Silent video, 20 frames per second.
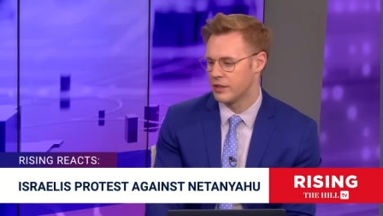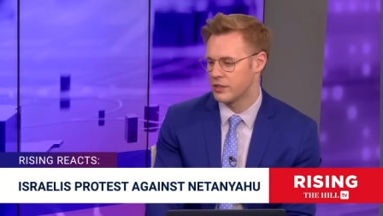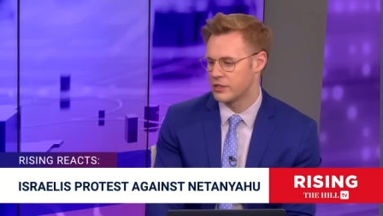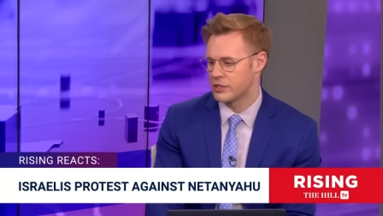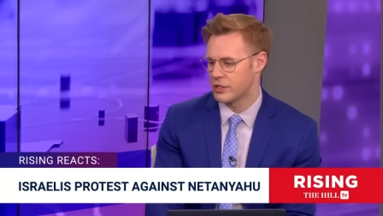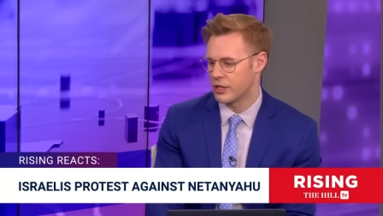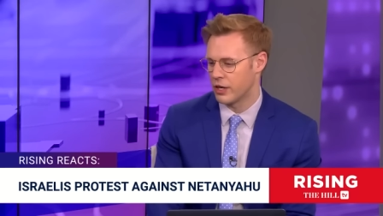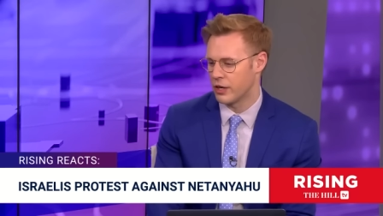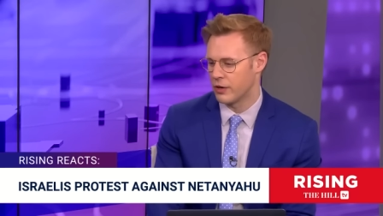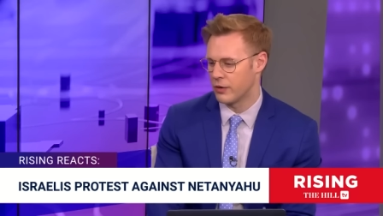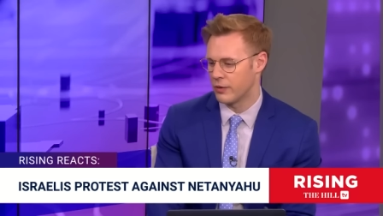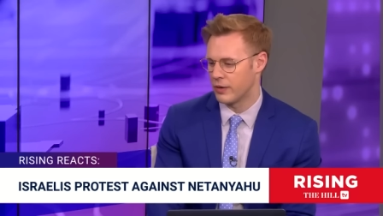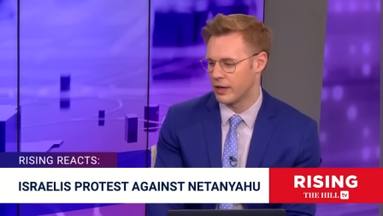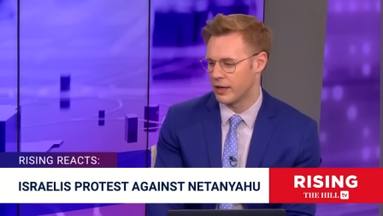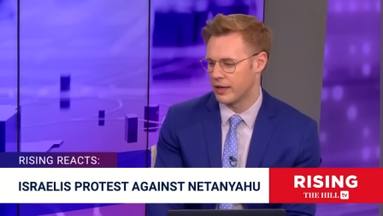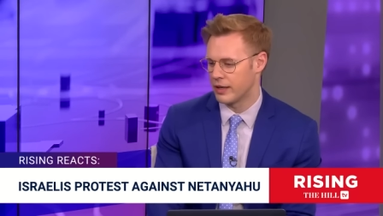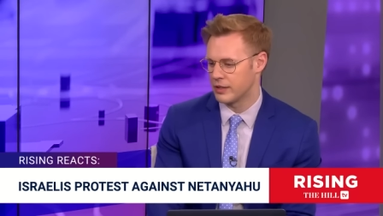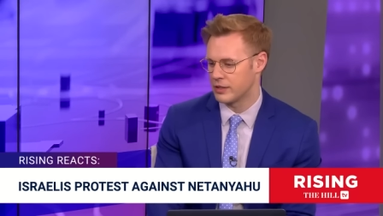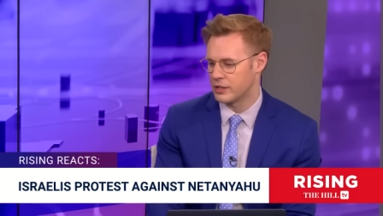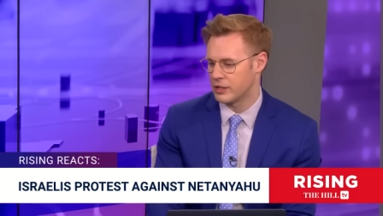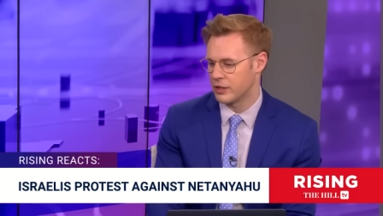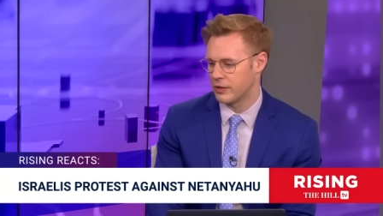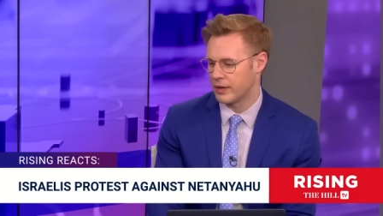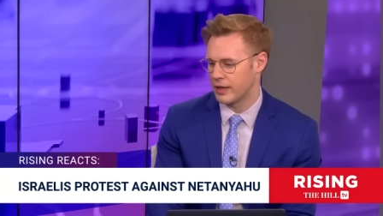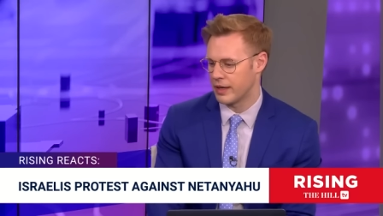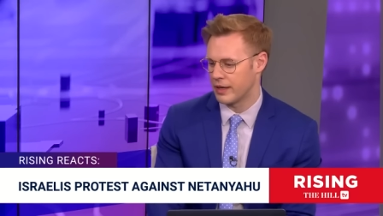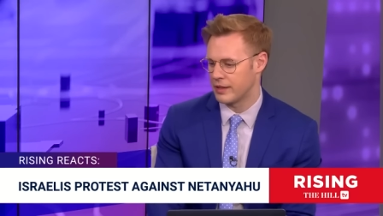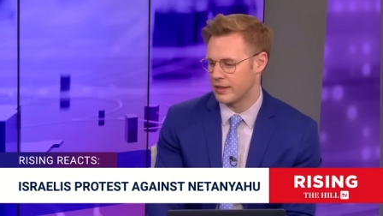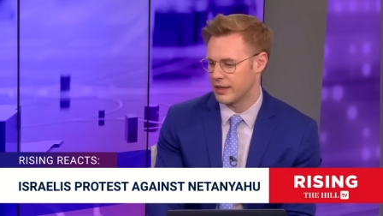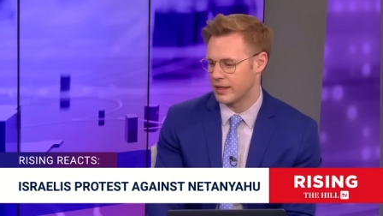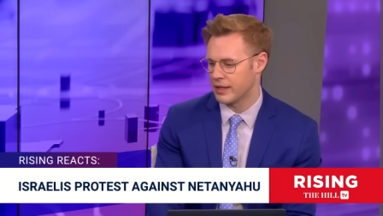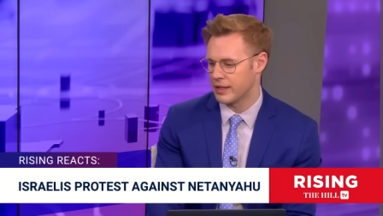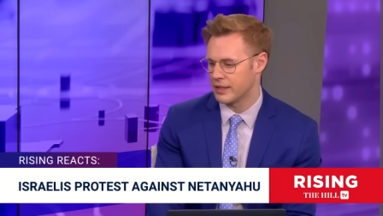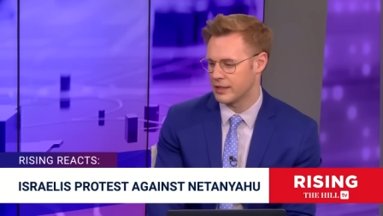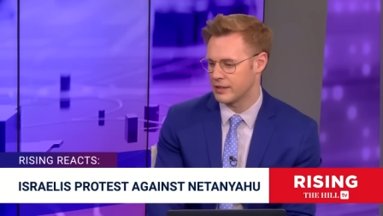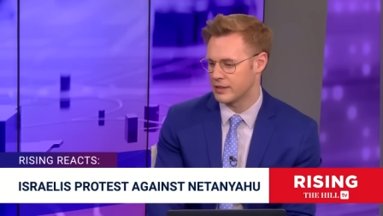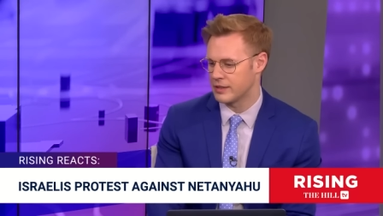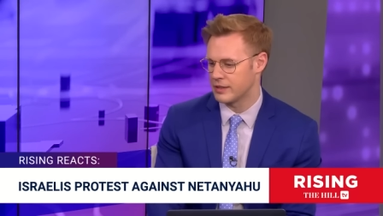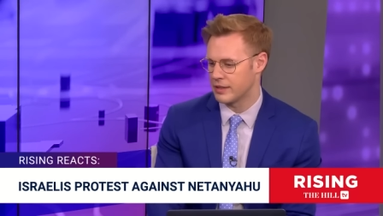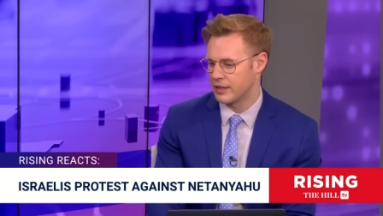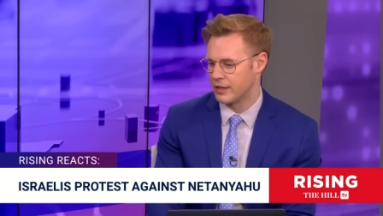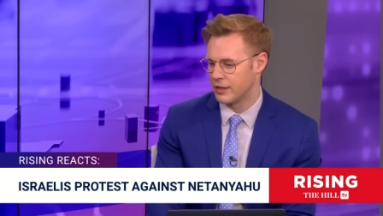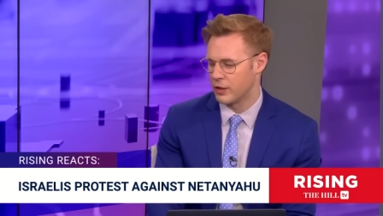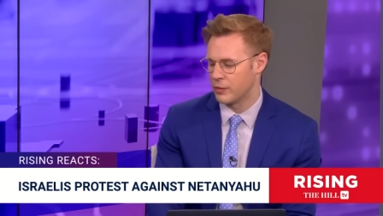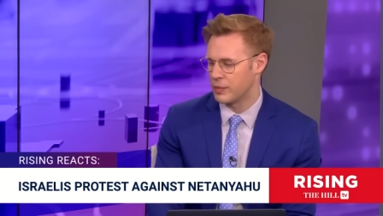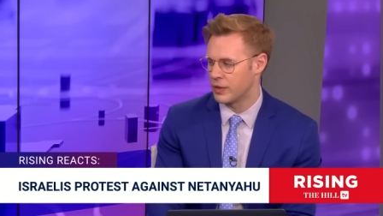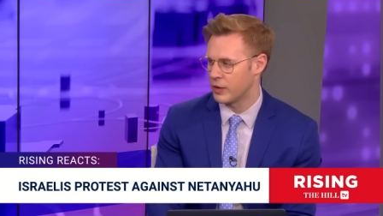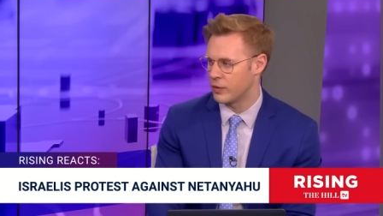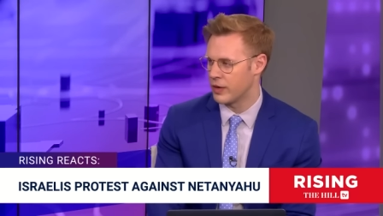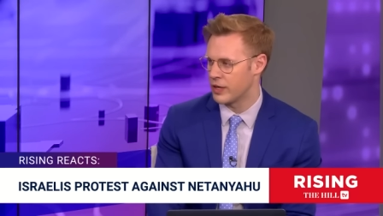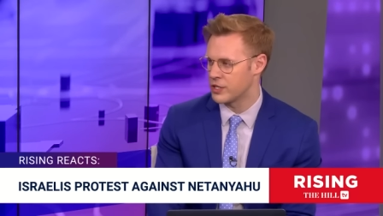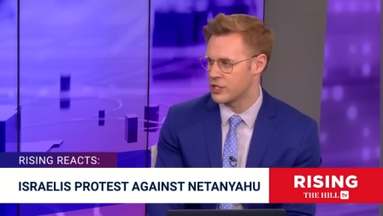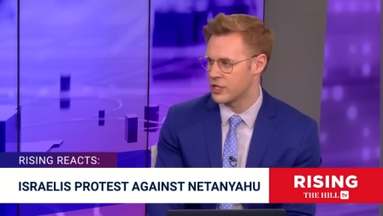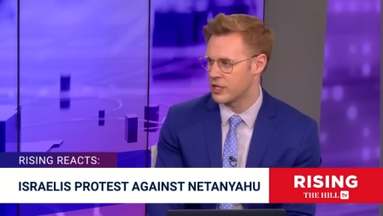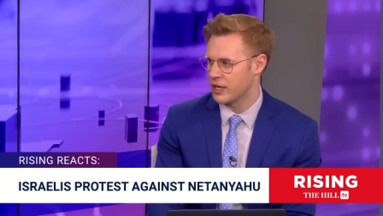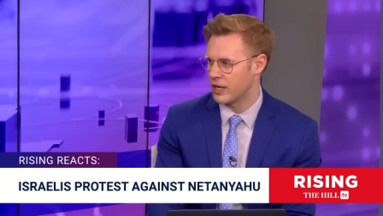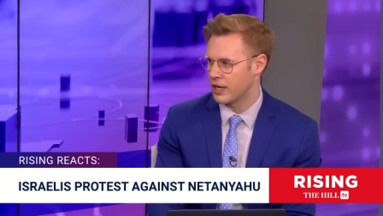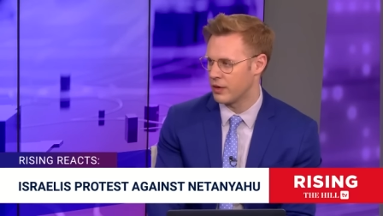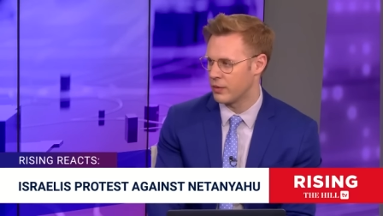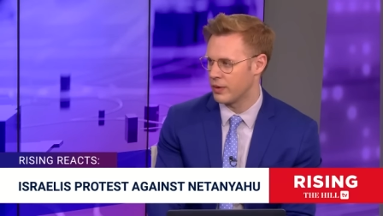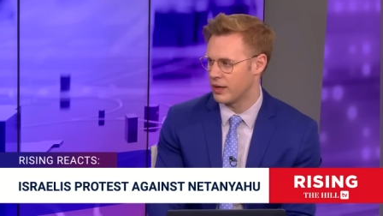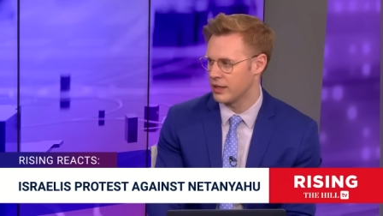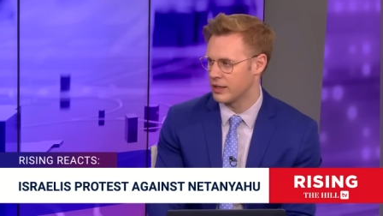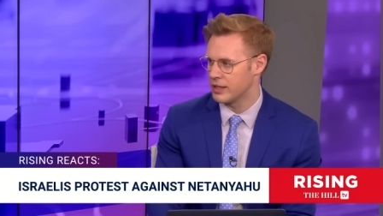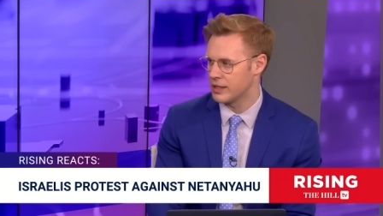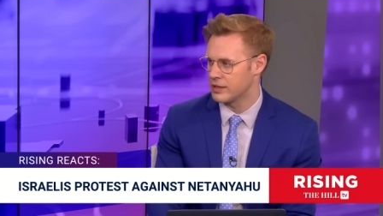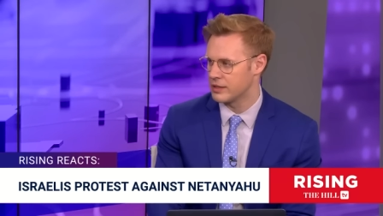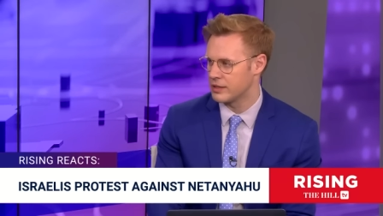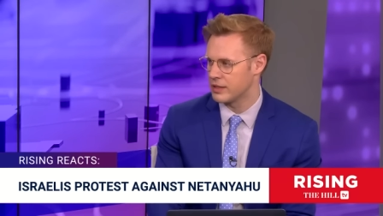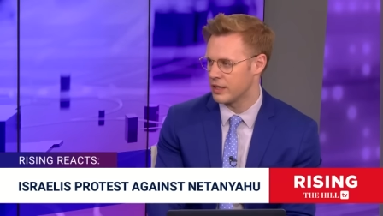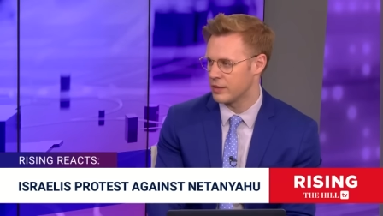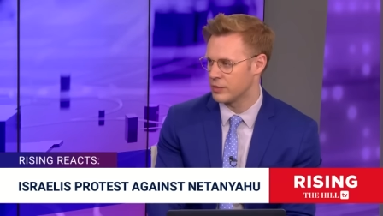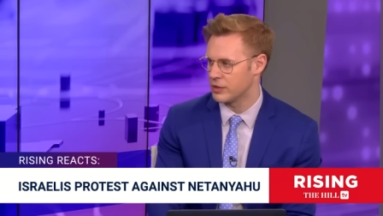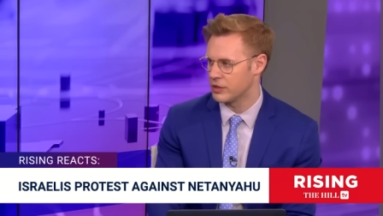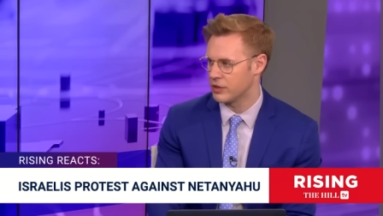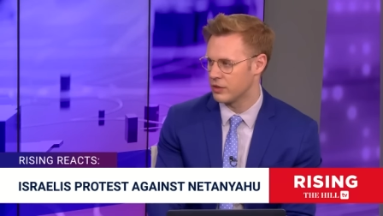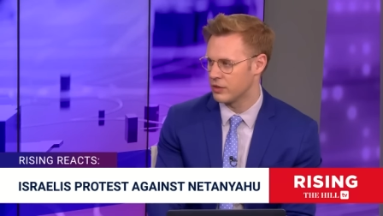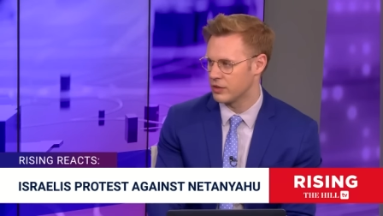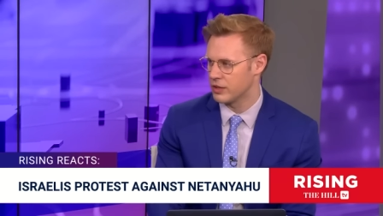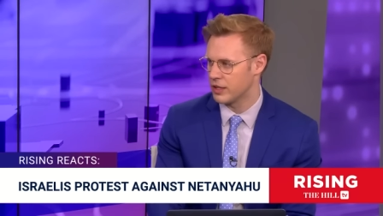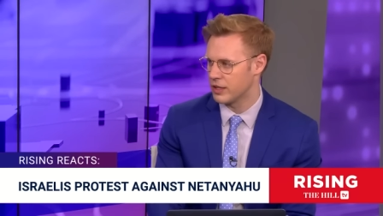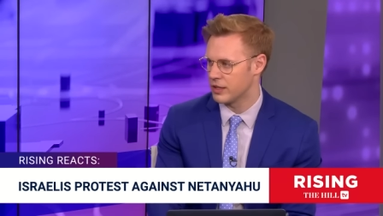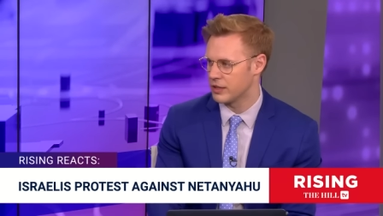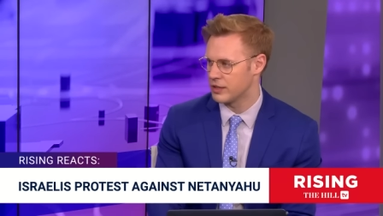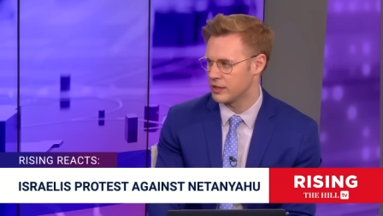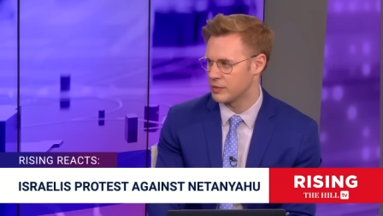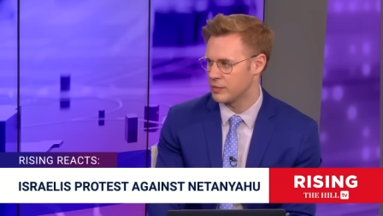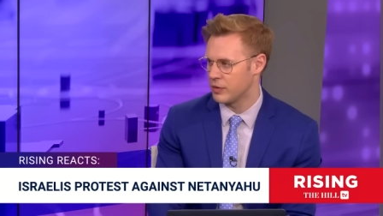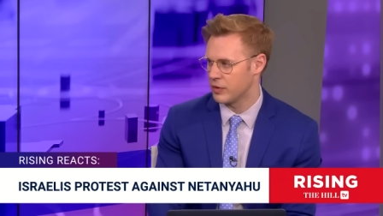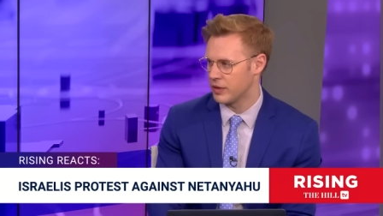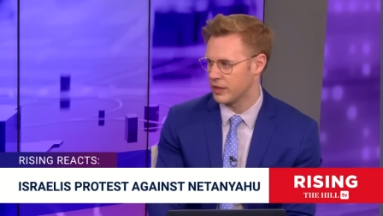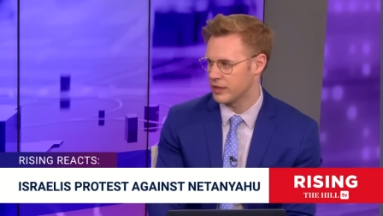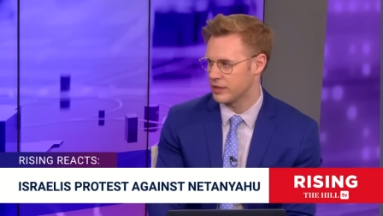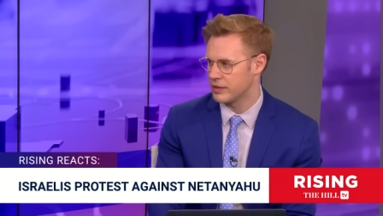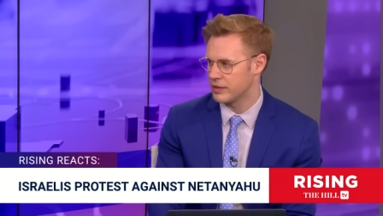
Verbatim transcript: So so I think it is an open question how well he is able to hold on at this point.